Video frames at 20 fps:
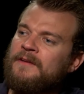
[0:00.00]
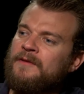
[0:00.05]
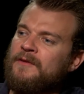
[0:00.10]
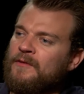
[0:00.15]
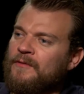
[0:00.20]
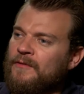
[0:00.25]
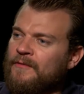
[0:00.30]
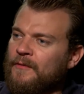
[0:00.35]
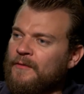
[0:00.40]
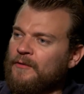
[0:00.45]
a
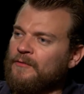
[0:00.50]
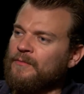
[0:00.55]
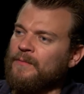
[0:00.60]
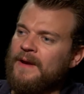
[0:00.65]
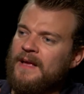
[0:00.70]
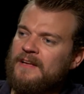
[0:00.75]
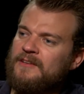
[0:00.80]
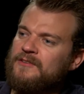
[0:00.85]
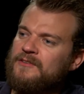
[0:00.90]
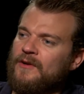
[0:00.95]
universe. When
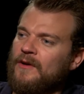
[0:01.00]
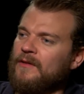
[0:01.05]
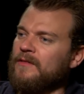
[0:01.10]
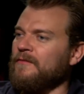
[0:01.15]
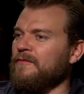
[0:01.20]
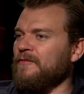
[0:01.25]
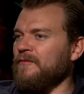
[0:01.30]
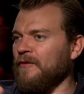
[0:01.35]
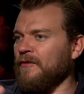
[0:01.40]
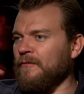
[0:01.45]
I saw the
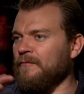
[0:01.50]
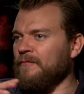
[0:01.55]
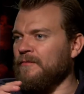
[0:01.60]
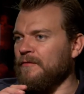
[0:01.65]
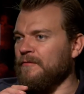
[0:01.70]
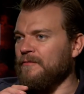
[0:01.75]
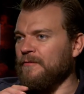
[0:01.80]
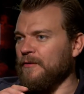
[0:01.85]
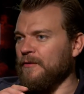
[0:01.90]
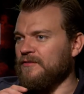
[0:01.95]
film for
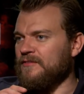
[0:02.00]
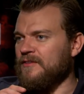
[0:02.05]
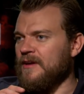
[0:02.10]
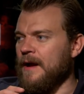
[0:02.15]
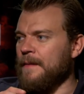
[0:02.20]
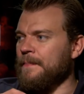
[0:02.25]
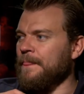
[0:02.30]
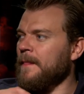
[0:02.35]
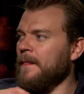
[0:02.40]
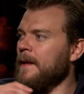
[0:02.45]
the first
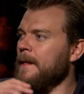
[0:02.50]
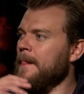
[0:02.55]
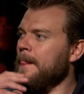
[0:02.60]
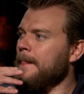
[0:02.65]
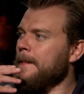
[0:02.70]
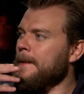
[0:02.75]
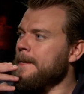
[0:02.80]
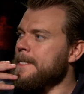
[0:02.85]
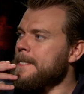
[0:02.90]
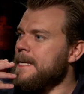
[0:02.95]
time,
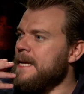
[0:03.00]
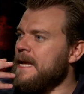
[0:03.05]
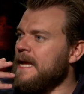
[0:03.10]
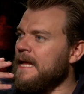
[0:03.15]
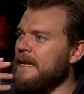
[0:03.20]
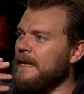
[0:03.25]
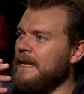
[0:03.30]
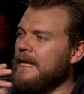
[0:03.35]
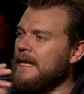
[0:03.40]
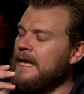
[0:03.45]

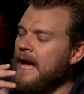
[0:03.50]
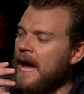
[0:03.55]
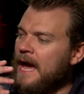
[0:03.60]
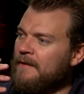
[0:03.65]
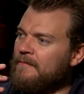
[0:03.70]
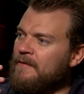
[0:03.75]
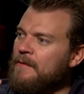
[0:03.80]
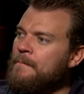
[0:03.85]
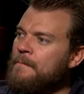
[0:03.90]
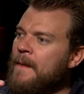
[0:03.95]
it kind
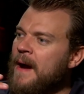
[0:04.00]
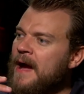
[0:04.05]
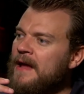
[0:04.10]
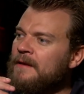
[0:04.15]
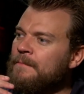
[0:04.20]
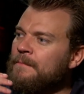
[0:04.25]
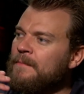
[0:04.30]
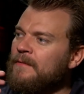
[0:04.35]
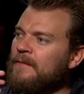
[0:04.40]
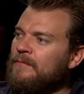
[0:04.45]
of
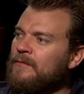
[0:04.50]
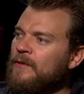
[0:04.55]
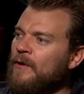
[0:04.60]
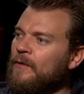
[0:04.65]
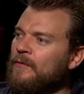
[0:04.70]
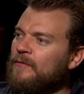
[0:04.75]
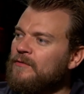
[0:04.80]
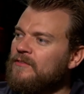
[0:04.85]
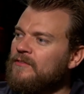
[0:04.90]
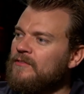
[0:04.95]
reminded me of
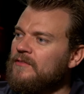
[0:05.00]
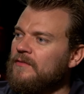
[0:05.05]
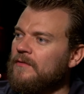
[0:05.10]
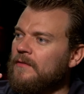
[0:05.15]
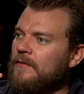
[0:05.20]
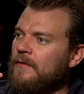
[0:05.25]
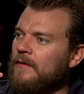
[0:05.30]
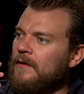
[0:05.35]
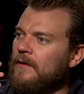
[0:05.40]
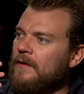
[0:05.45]
those
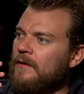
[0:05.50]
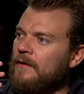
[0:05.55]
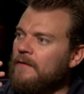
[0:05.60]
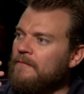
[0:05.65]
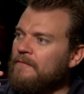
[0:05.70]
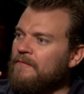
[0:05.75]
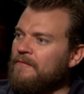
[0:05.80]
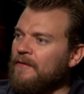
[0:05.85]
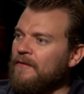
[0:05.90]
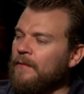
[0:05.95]

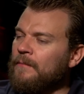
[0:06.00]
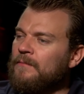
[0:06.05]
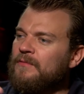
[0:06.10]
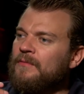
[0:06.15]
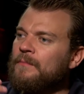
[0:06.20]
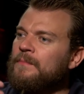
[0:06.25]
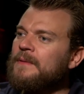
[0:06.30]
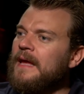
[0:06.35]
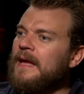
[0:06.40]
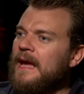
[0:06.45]
films
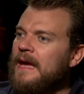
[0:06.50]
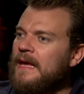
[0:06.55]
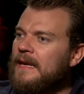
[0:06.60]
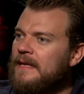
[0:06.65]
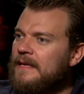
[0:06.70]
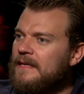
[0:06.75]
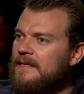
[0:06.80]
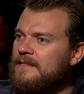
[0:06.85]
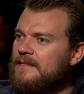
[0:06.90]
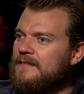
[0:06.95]
from the
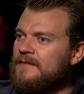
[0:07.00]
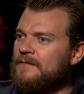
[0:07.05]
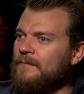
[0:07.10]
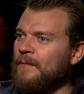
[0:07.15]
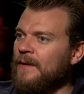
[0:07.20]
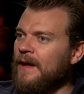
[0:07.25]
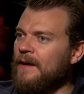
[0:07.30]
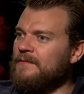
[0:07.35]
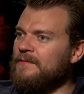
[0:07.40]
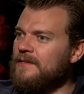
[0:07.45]
80s
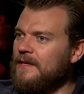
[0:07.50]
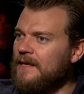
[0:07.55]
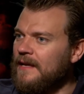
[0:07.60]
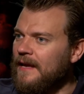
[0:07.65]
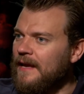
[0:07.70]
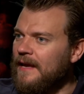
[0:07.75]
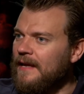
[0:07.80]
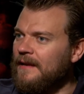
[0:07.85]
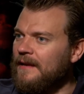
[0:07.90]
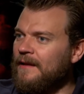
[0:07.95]
when I was a
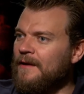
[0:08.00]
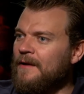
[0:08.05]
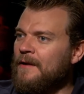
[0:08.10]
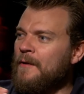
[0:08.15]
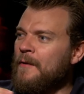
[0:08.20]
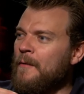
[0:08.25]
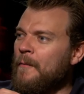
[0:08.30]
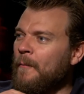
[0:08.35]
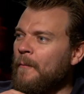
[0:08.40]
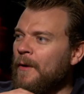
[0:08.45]
kid,
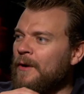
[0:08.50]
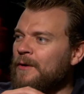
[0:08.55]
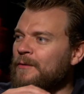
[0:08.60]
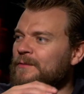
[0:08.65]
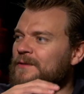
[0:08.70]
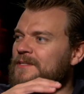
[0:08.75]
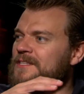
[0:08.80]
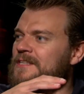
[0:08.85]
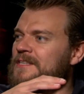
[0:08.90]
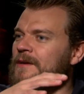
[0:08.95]
where you
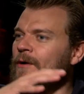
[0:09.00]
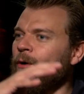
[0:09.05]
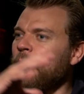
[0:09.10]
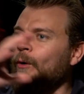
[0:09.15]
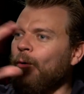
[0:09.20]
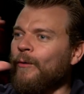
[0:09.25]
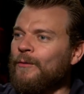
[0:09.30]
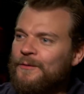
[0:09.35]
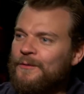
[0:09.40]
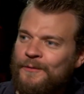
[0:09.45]
would see a
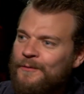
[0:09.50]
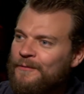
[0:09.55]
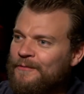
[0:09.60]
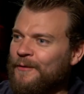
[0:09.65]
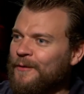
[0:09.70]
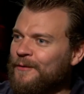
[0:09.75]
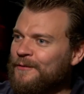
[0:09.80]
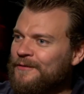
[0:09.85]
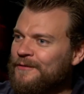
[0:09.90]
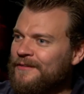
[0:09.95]
whole
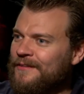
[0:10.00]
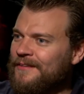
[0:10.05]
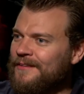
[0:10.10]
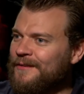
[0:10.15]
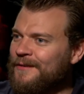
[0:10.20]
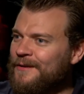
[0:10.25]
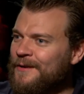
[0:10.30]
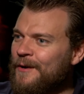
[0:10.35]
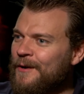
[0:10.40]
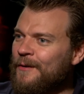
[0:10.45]
universe.
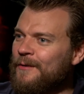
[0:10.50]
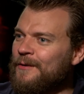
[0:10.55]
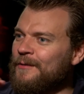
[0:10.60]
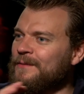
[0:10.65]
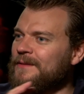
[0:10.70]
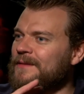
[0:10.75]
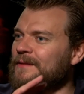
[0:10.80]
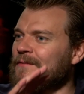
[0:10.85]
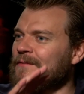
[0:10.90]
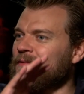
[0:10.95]
You
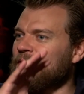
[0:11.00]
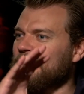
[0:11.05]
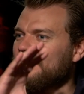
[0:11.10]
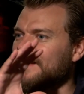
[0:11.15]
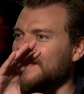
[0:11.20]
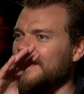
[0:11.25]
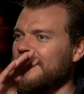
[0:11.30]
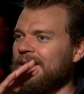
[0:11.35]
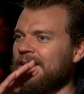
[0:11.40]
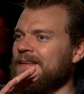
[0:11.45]
know, there was
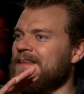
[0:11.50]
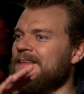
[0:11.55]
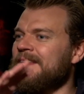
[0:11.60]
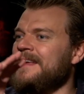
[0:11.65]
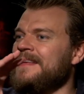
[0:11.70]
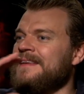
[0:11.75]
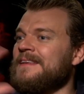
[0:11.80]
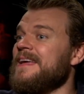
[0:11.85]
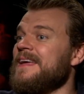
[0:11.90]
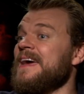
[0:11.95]

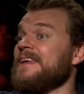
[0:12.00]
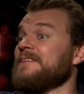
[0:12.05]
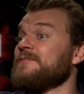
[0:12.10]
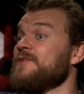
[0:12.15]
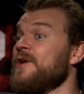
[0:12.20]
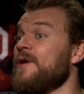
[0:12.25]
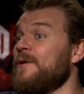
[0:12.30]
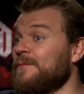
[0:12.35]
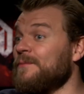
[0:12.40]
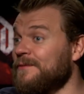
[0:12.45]
Indiana
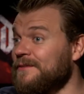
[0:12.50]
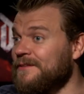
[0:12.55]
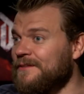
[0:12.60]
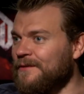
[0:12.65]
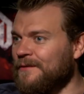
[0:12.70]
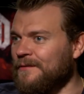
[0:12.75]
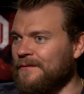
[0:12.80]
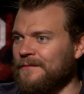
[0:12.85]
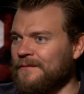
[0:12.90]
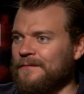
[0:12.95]
Jones
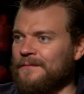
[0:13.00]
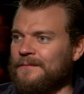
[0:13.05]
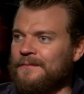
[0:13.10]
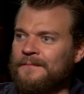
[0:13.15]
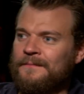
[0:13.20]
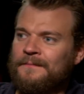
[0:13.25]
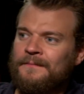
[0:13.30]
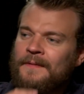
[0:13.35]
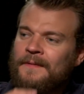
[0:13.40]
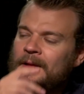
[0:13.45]
or
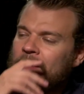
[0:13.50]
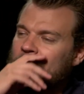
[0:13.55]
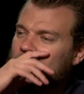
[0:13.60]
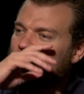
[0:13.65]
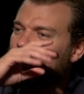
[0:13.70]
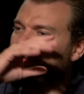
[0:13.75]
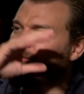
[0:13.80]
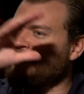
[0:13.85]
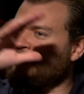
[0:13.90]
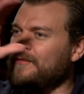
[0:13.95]

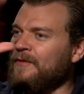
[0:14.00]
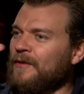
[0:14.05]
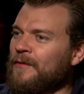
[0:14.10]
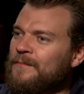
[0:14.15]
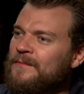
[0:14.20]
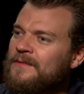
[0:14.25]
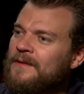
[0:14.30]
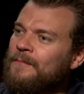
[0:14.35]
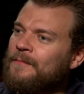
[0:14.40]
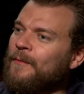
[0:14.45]
those
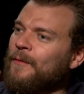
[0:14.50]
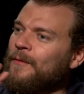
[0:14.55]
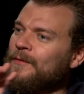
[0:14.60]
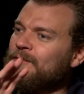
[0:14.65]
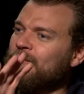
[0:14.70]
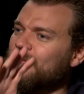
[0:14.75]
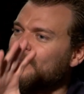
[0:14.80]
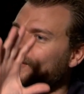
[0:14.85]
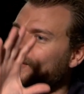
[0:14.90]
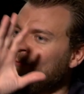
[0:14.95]
films that were
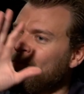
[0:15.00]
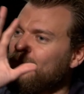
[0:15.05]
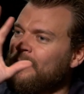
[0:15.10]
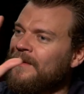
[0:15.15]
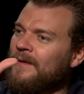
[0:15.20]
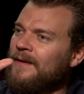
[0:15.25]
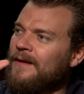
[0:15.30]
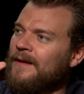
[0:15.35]
so